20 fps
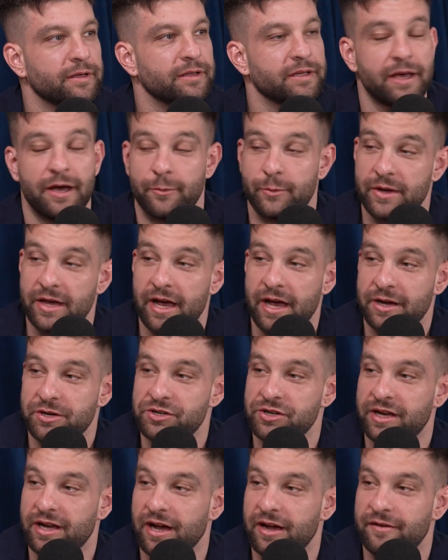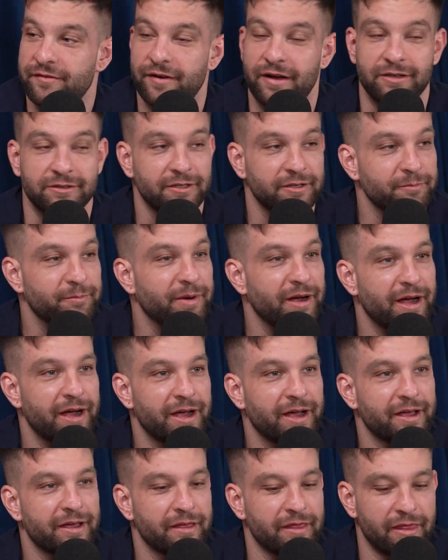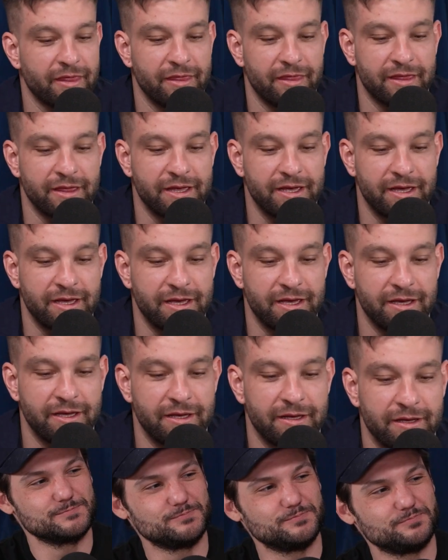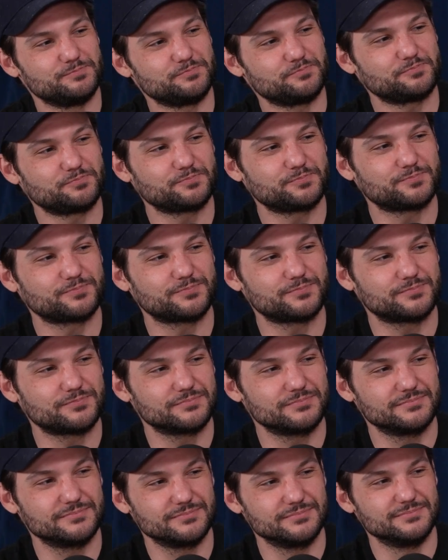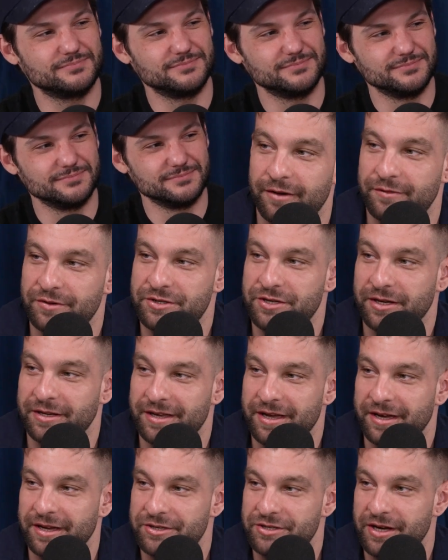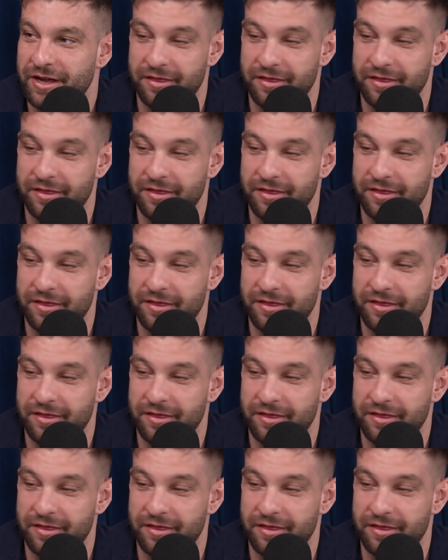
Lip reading: Yeah, we actually got followed by the definition of a GigaChad.